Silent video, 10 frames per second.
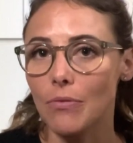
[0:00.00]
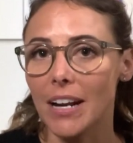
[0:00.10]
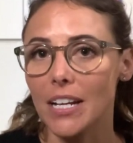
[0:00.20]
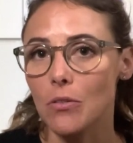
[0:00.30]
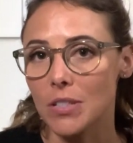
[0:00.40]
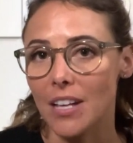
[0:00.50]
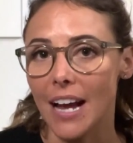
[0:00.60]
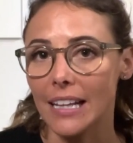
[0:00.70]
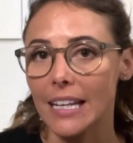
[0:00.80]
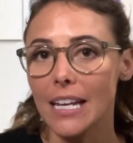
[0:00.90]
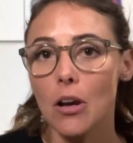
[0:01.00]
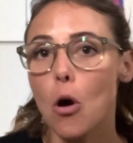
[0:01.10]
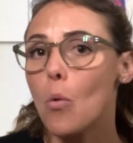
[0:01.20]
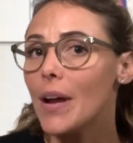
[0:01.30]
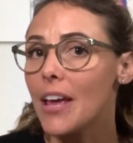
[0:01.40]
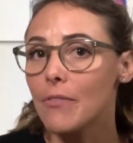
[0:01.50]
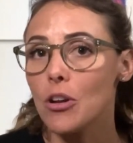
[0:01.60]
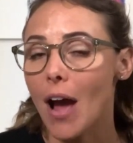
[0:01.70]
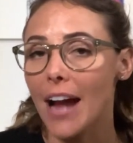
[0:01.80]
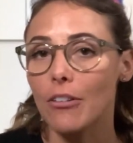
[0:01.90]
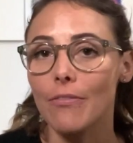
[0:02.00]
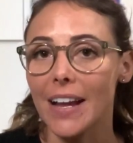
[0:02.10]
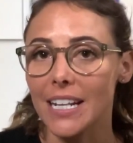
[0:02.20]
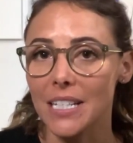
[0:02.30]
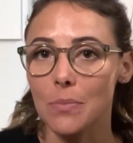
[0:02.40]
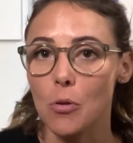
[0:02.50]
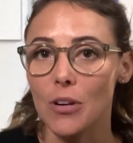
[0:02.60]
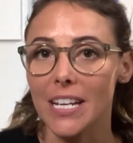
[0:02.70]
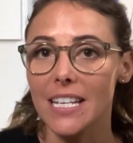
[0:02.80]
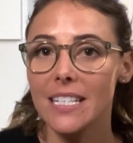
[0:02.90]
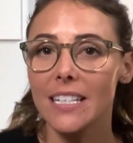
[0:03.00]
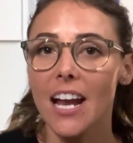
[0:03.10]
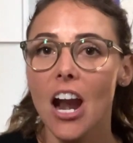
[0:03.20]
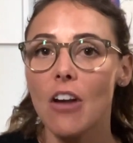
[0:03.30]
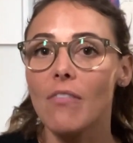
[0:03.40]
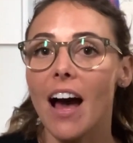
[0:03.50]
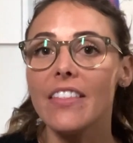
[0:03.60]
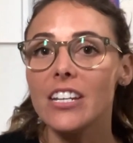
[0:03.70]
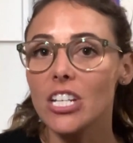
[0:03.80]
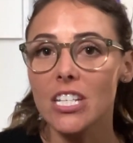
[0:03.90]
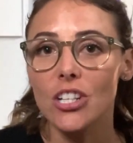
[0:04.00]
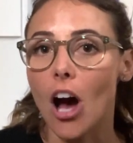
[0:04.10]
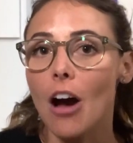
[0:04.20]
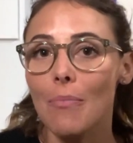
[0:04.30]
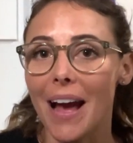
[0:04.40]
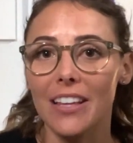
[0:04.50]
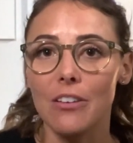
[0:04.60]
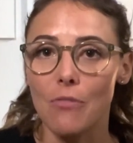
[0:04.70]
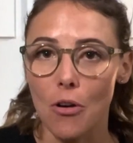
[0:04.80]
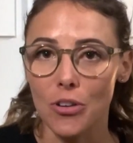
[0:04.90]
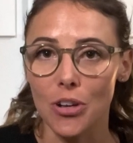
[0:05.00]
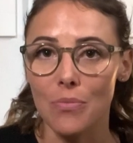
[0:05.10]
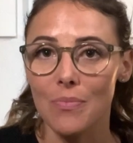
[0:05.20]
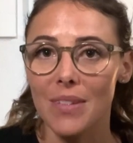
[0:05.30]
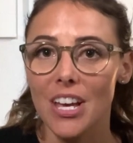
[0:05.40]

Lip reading: running or cycling or whatever your aggravating sport is, rather just dial back the volume.